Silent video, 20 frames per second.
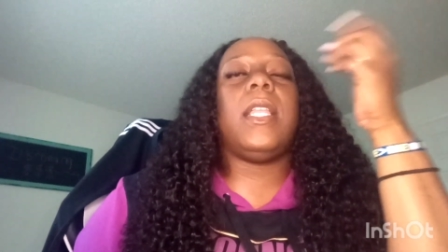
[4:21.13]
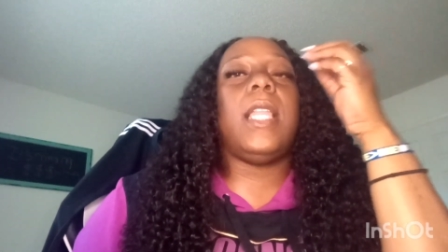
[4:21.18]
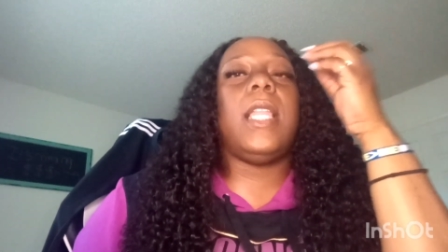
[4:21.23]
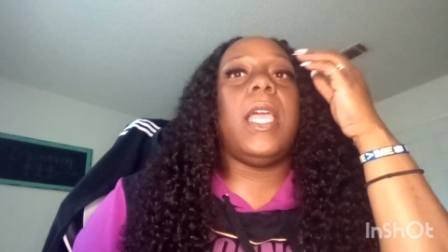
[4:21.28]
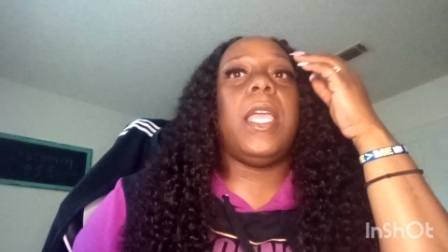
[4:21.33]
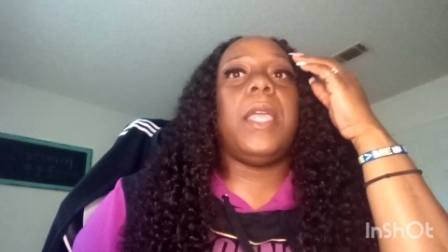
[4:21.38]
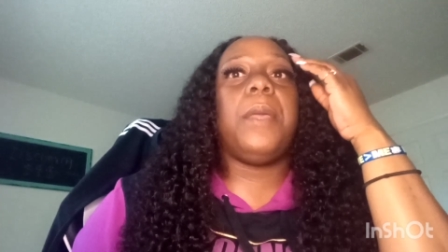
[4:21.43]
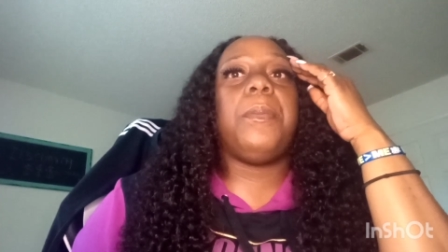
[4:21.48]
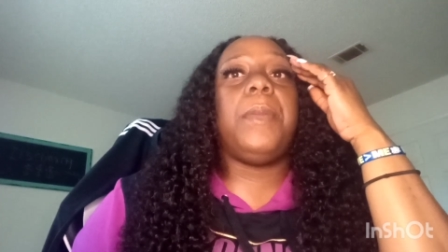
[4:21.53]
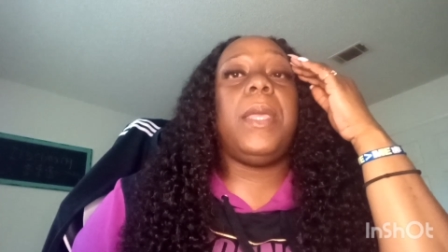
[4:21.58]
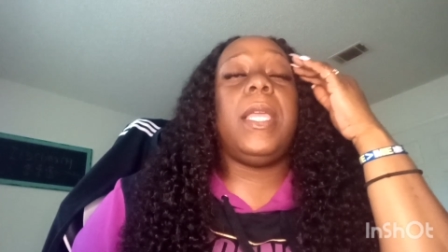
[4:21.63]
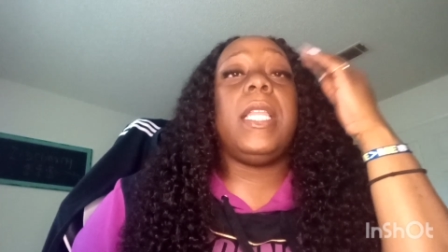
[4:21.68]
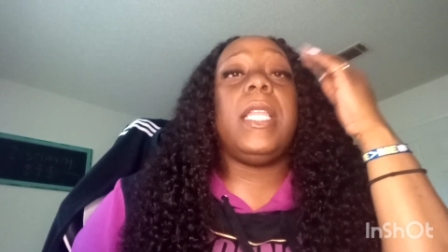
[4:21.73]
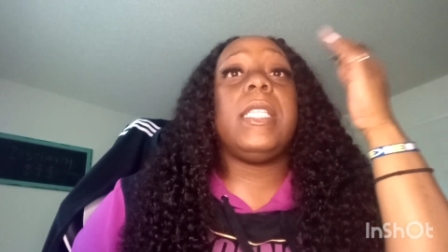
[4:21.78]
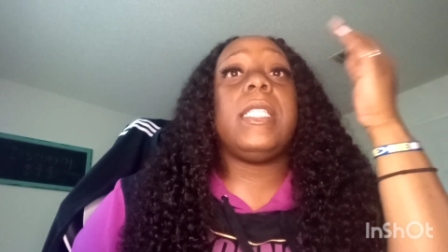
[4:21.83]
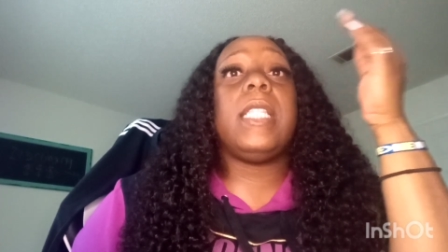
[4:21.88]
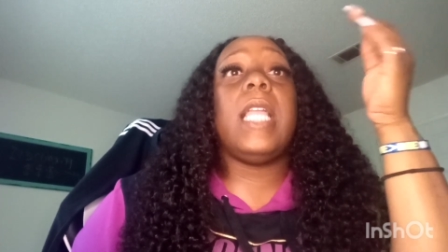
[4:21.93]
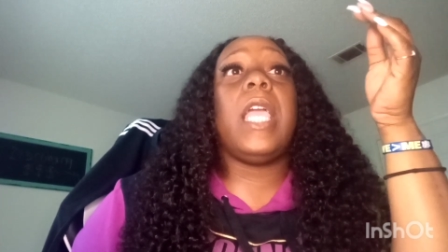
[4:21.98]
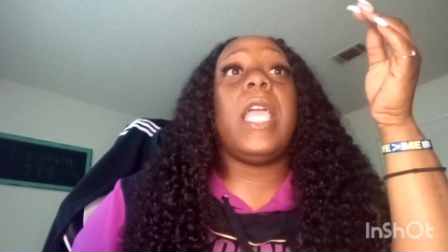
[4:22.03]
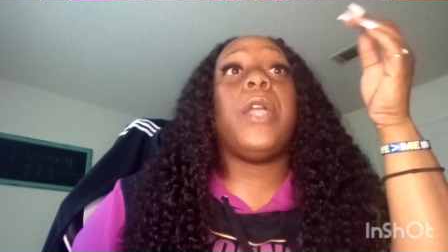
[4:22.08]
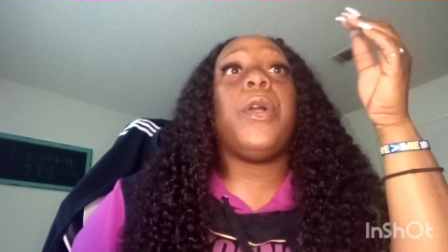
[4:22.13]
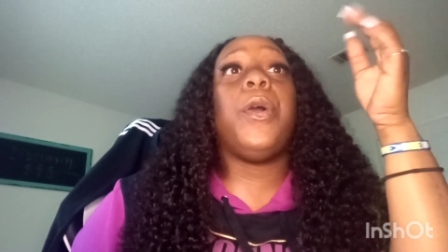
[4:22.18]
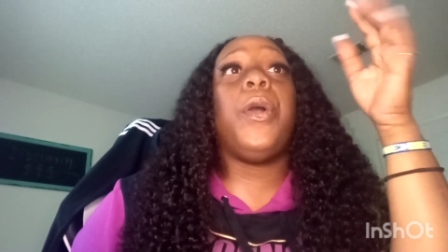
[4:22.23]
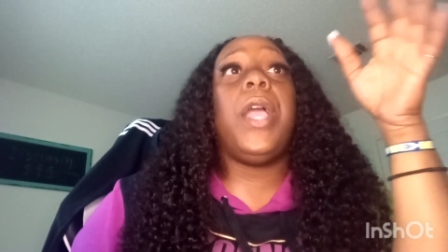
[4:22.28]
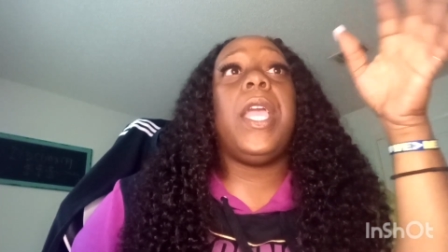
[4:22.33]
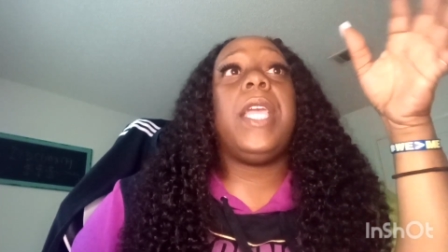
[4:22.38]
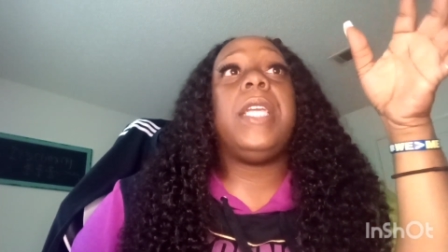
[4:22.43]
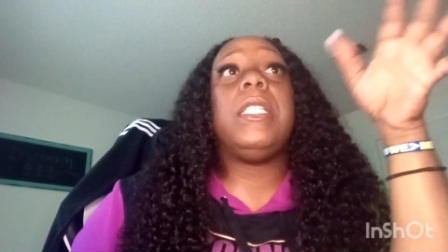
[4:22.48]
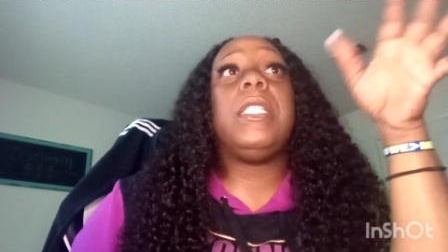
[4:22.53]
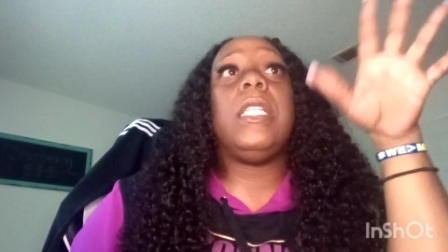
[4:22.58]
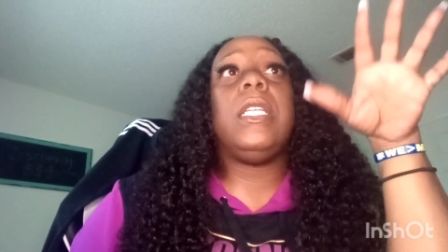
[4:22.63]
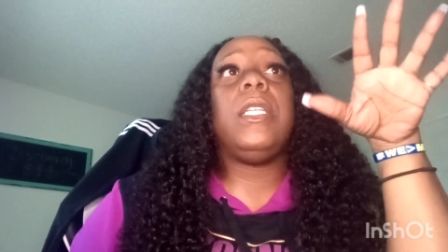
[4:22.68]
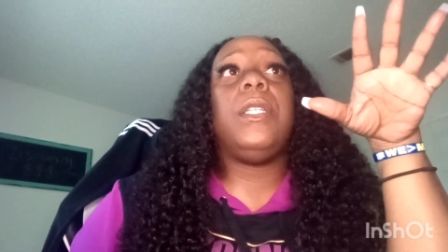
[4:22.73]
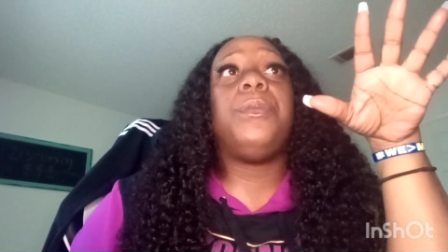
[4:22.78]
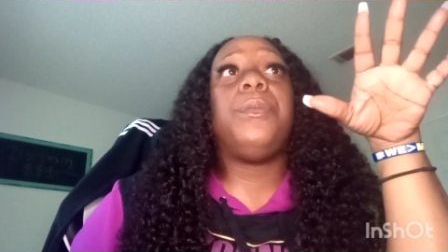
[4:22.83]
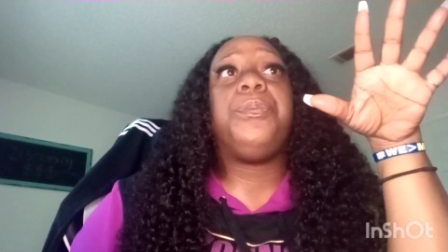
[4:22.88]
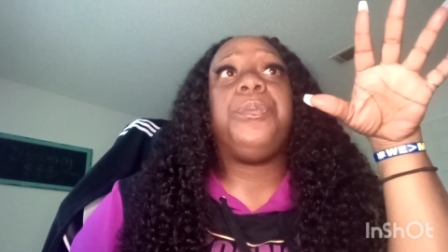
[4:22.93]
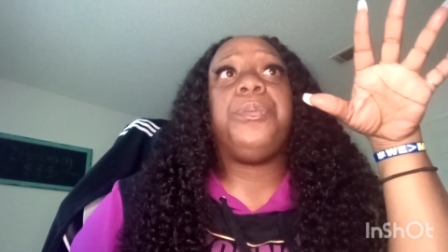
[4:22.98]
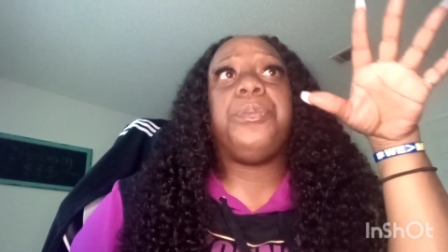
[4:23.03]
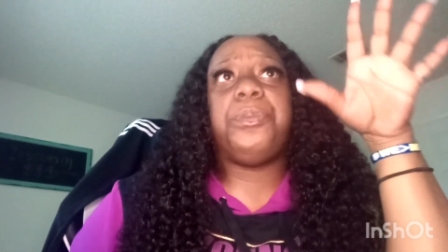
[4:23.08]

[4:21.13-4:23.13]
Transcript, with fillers: like, man, that's like crazy